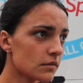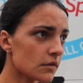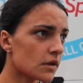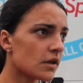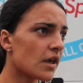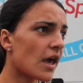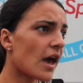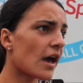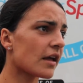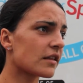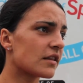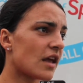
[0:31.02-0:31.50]

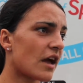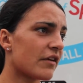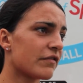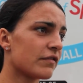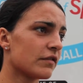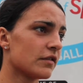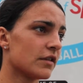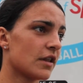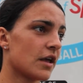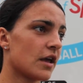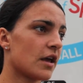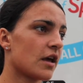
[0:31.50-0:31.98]
Yeah,
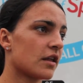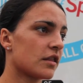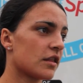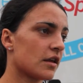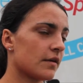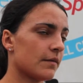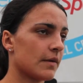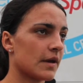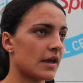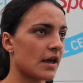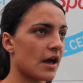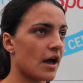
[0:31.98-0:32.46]
definitely. I
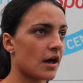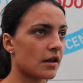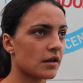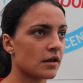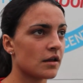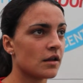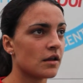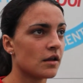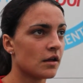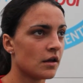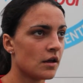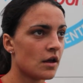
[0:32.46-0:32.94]
think we
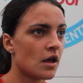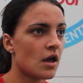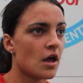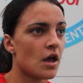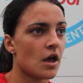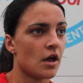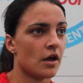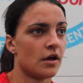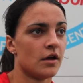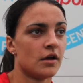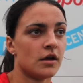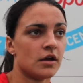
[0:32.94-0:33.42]
can.
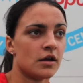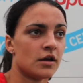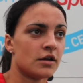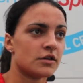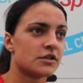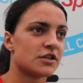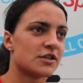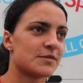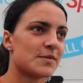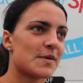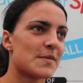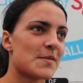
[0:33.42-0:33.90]

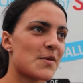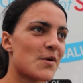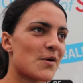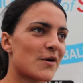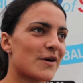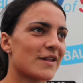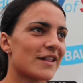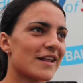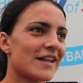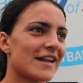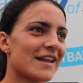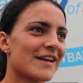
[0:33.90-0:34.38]
Just be
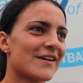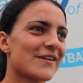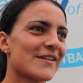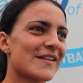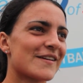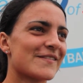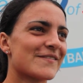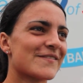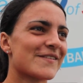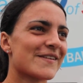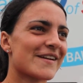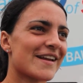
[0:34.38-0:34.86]
more clinical
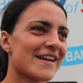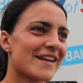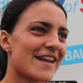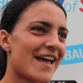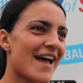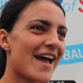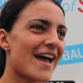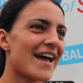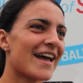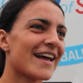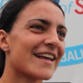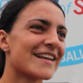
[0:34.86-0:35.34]
in front of
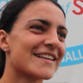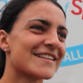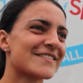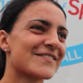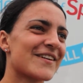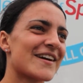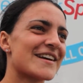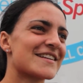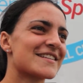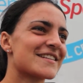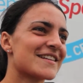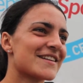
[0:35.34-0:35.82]
net,
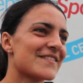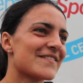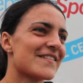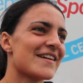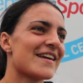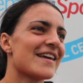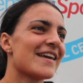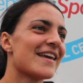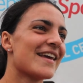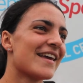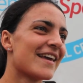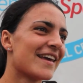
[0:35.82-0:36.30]
especially
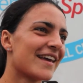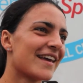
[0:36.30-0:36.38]
me.